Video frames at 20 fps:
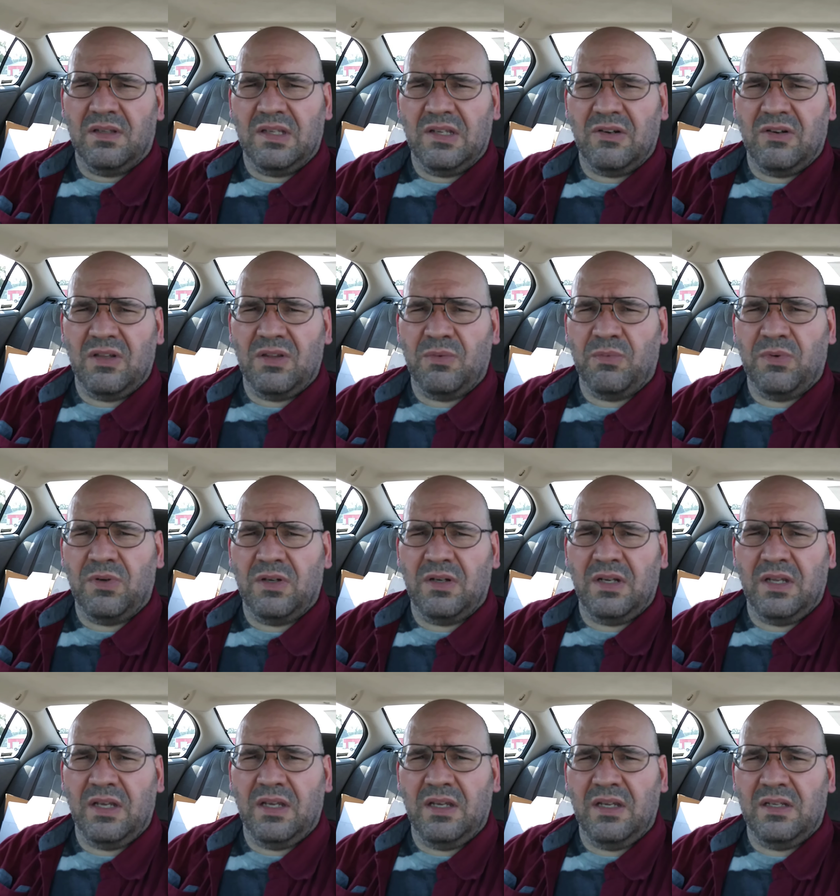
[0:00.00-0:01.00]
Carry the
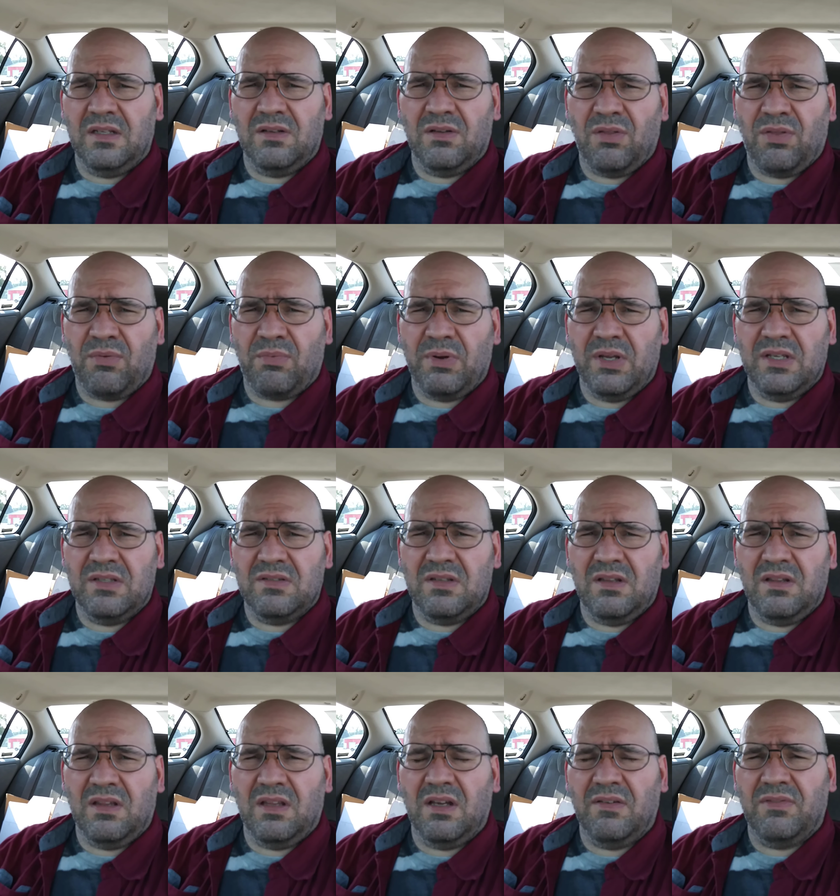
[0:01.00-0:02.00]
1, 8, 3 is
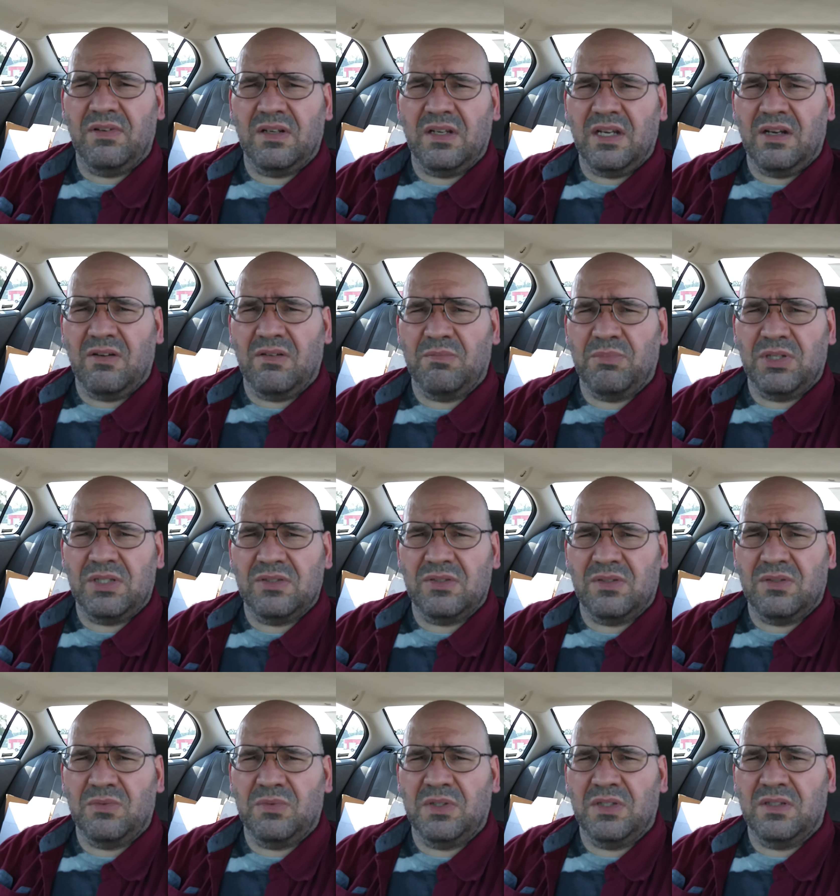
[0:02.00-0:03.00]
11, plus
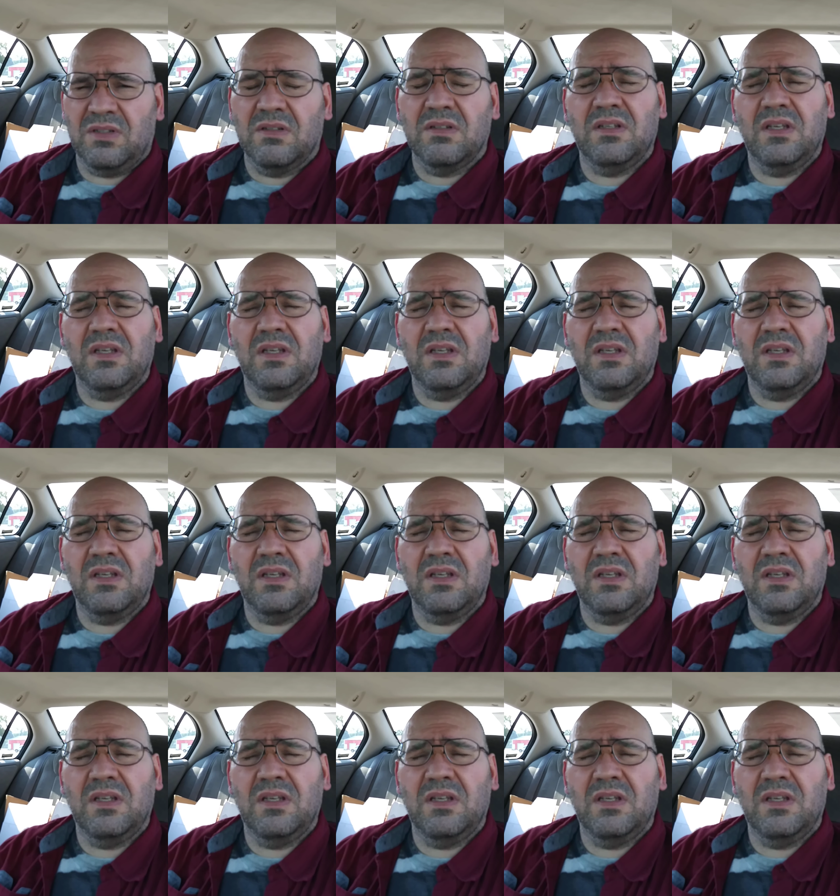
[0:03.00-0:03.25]
the 1.